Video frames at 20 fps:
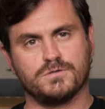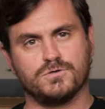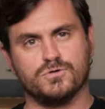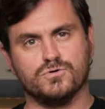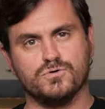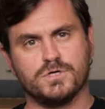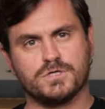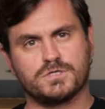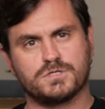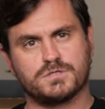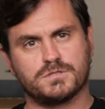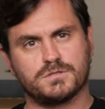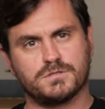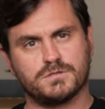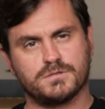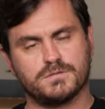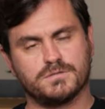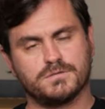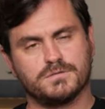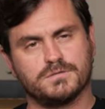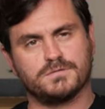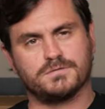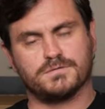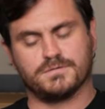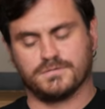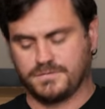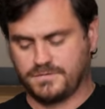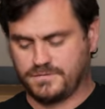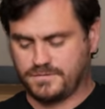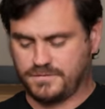It's like, Godis? It's
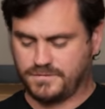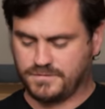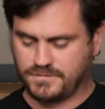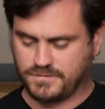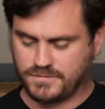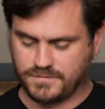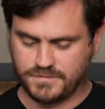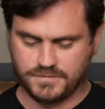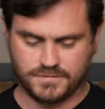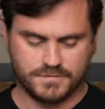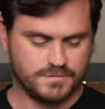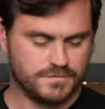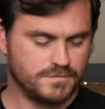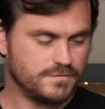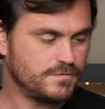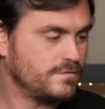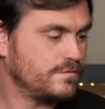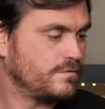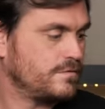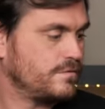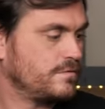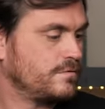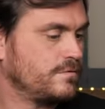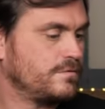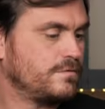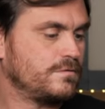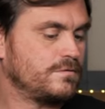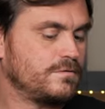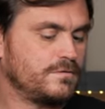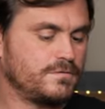like tasty
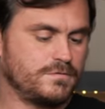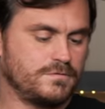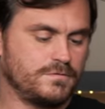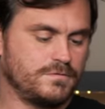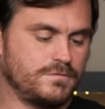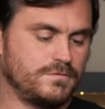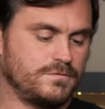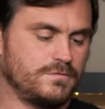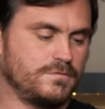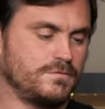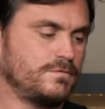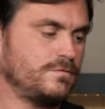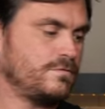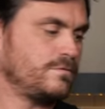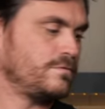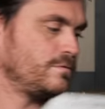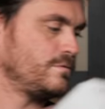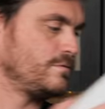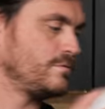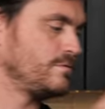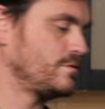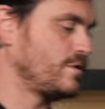little treats.